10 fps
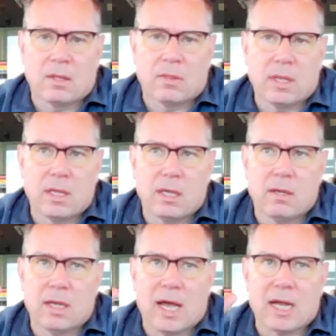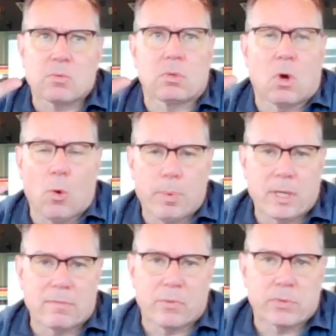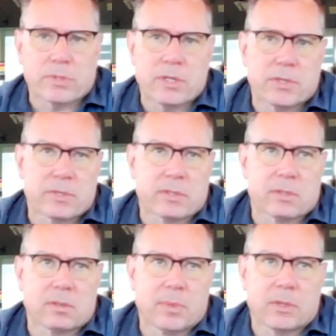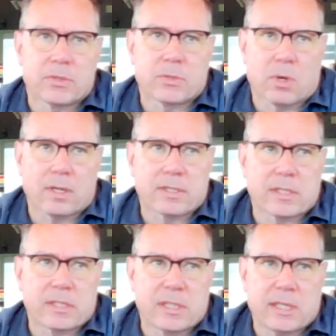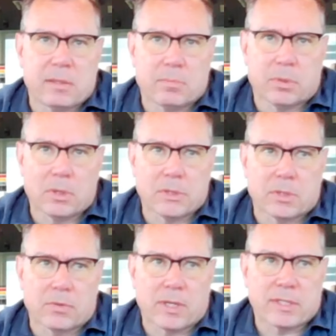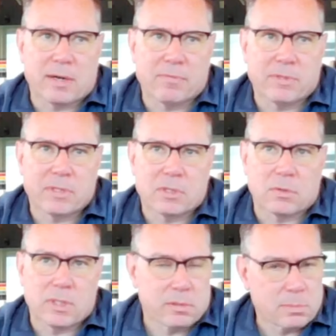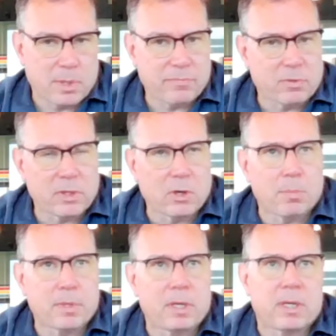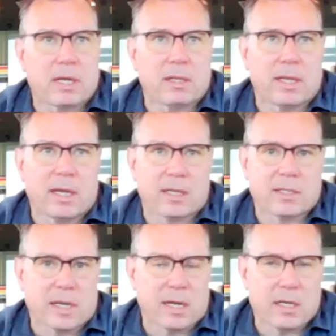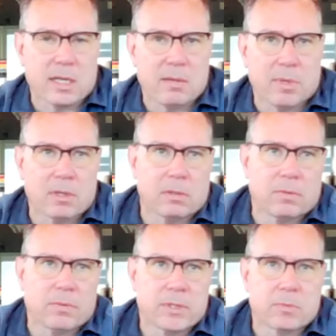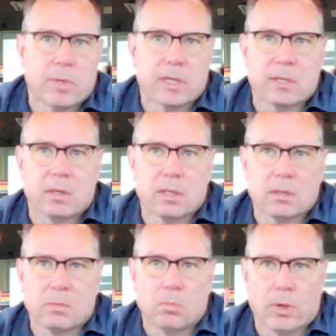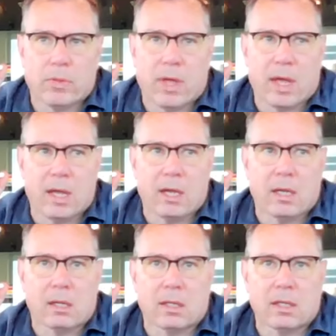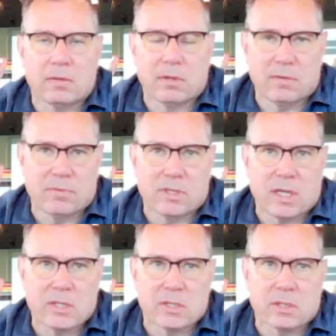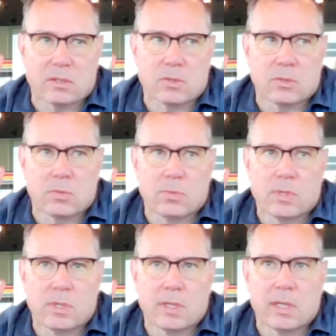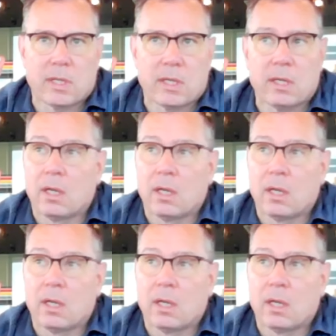The actual opening of those stations is a little bit unsure. I see in PlugShare that San Francisco seems to be fully open, and LAX, I got an email this week with a invitation to the